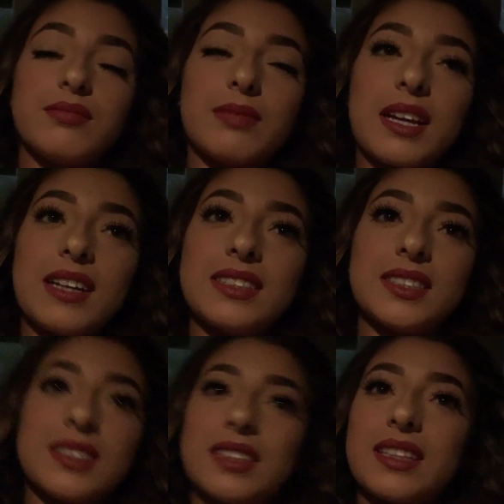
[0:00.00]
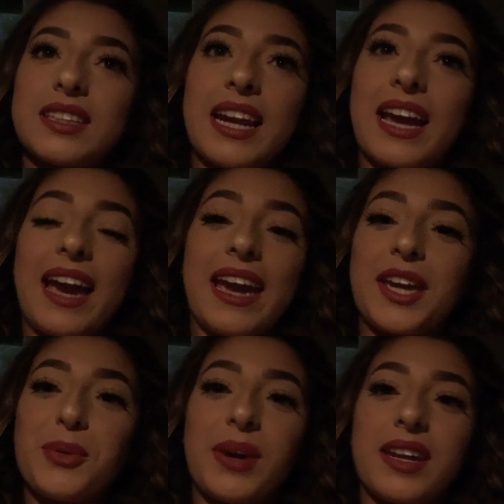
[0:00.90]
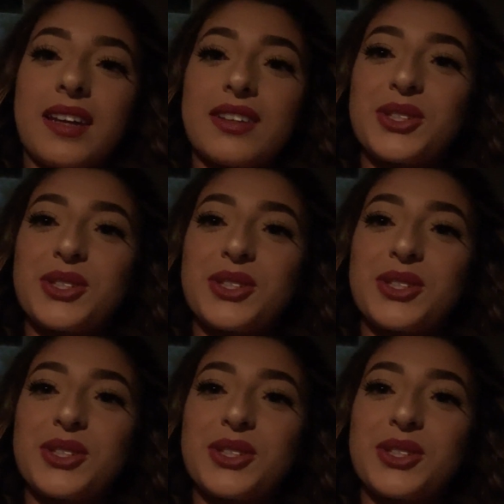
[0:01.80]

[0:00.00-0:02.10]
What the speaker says: because then I hate waiting.